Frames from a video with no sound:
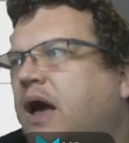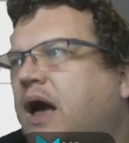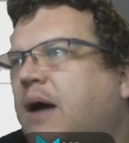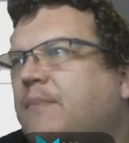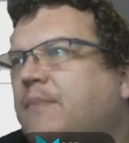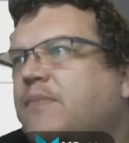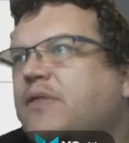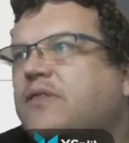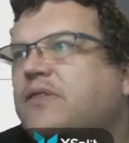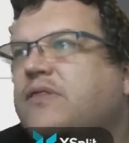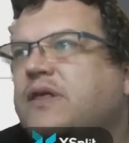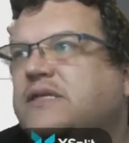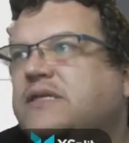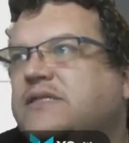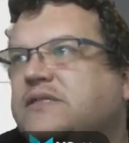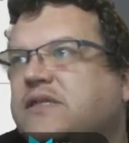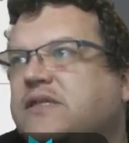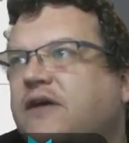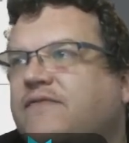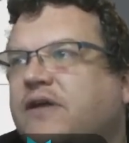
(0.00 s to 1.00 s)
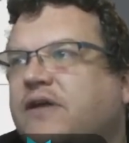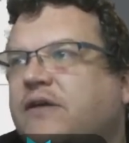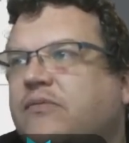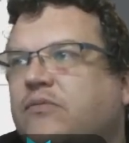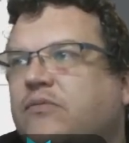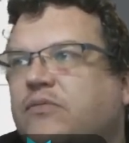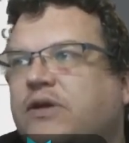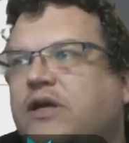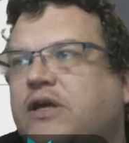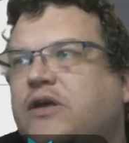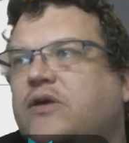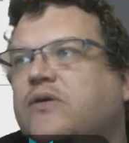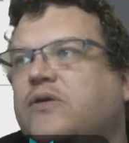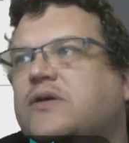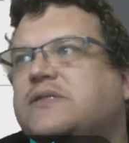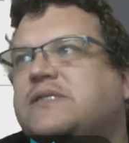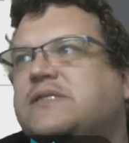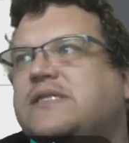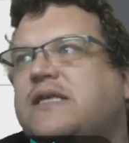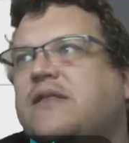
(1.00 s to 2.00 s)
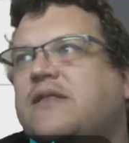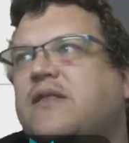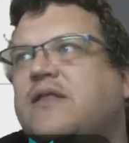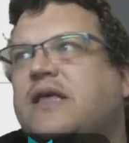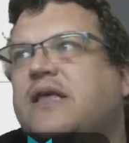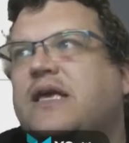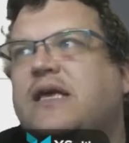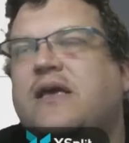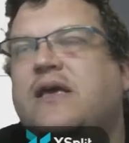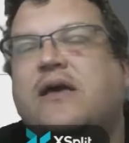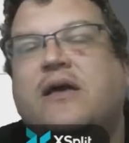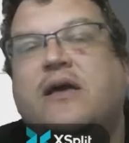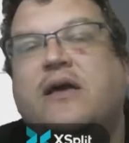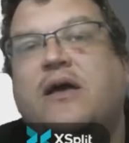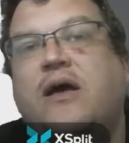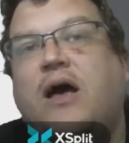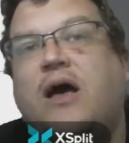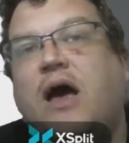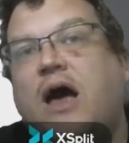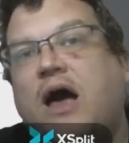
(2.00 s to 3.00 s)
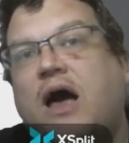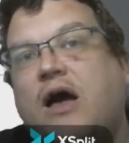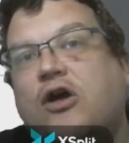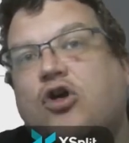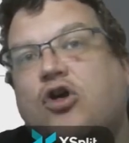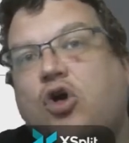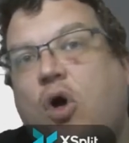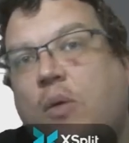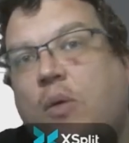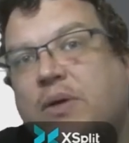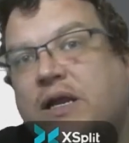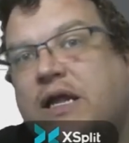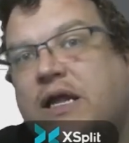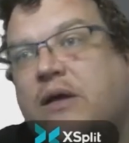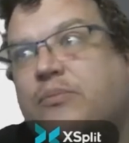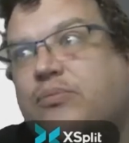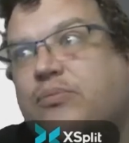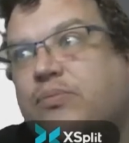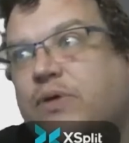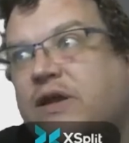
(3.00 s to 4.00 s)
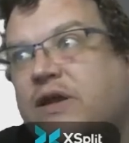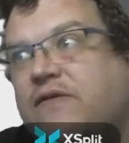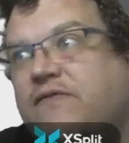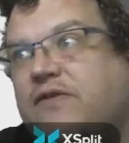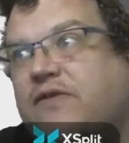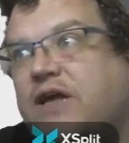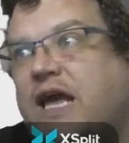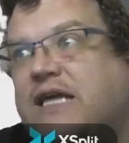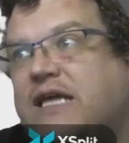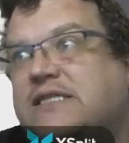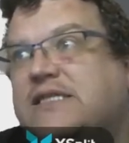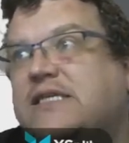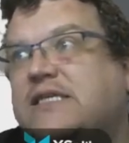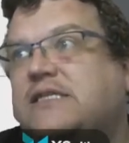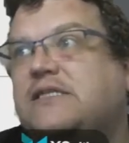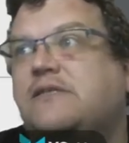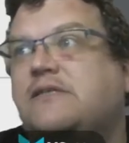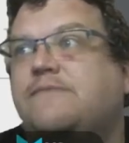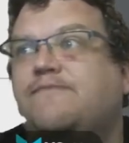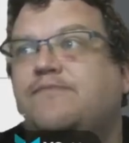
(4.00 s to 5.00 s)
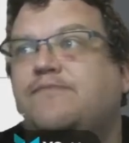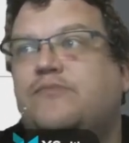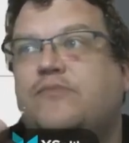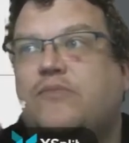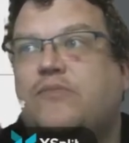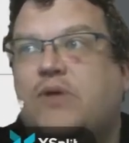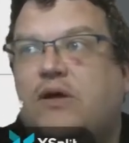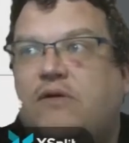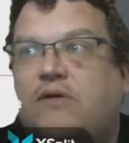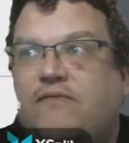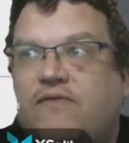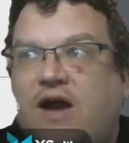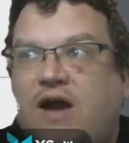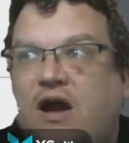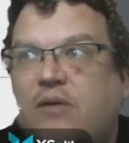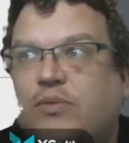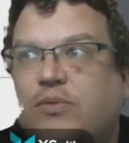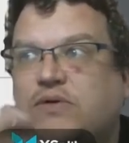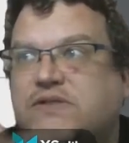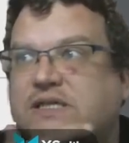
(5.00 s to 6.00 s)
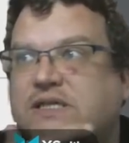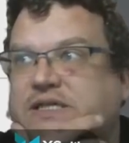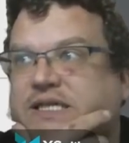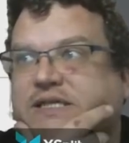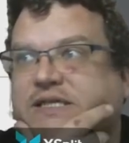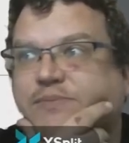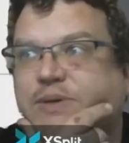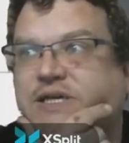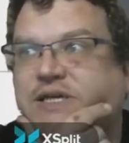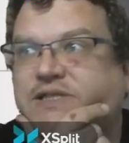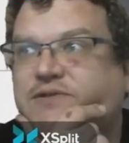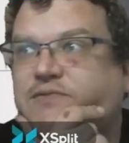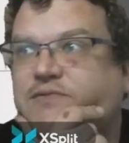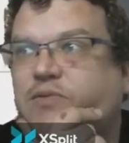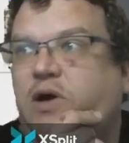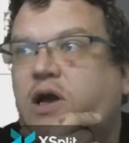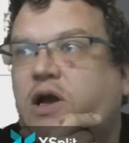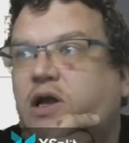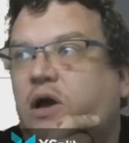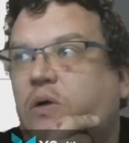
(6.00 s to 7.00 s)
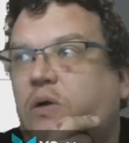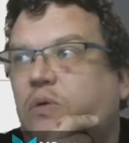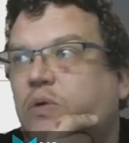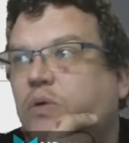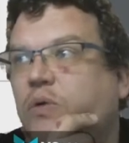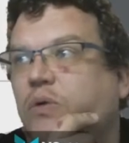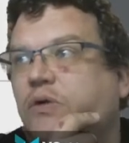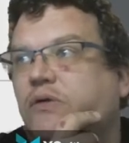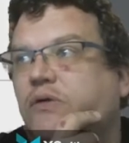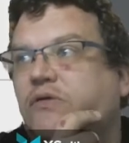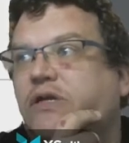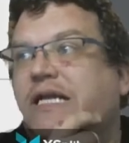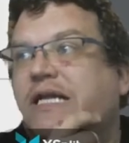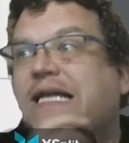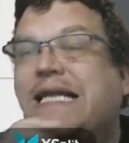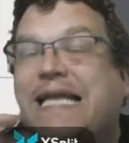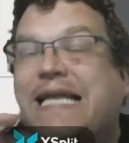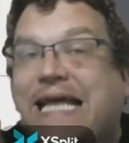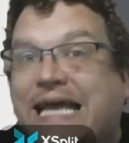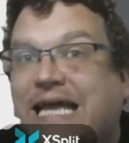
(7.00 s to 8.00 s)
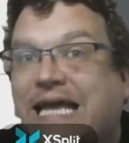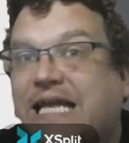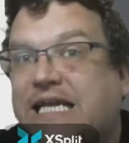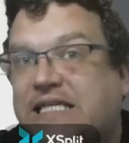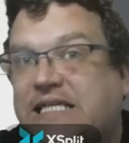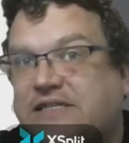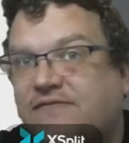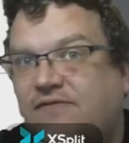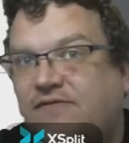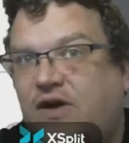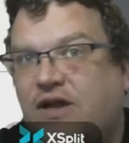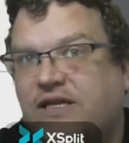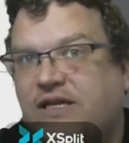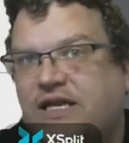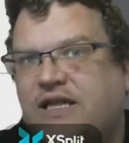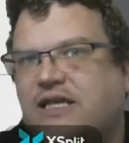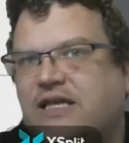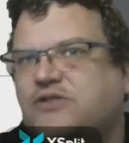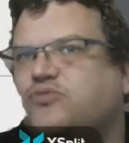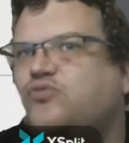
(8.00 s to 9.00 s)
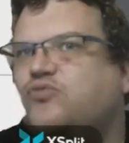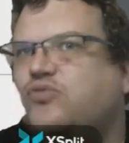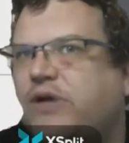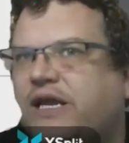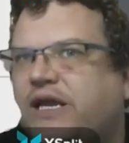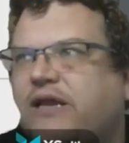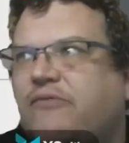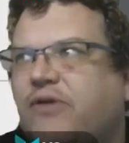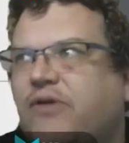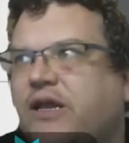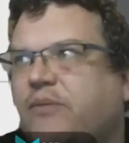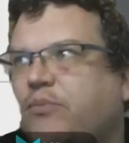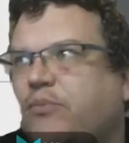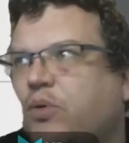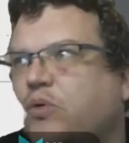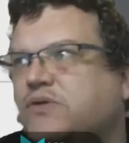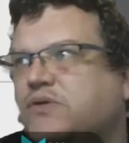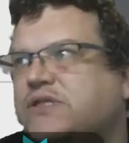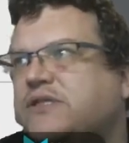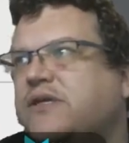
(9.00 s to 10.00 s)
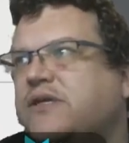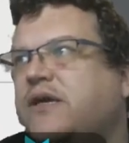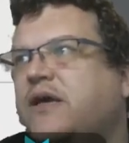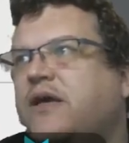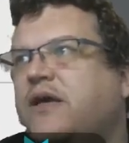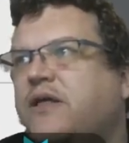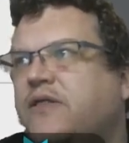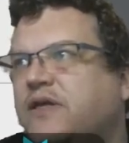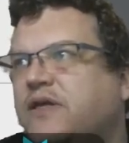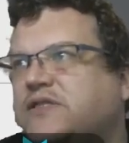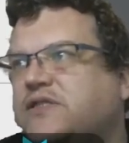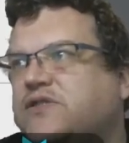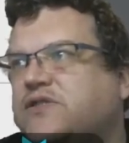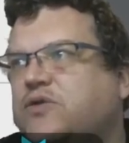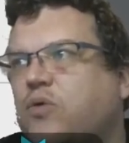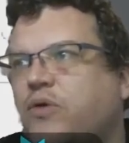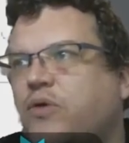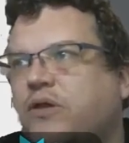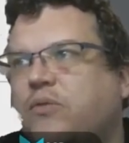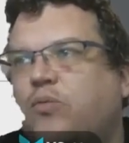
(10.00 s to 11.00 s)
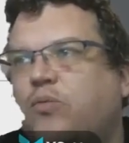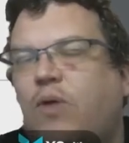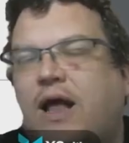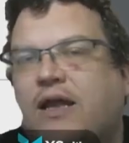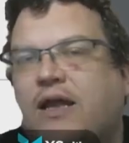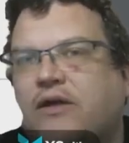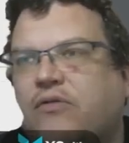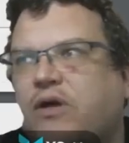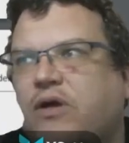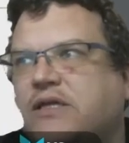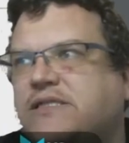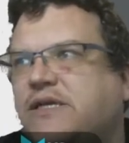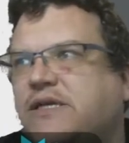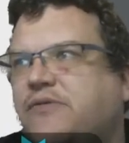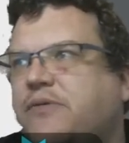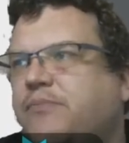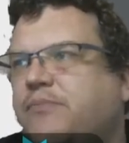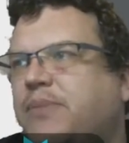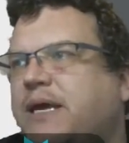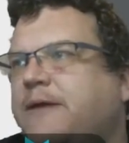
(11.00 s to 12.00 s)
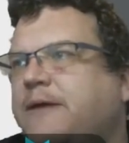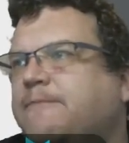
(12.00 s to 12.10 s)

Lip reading: This is lovely. You can see that the commonly abbreviated variables in this piece of work are all clearly defined here. That's really, really important. This is scoring them well in Criterion B.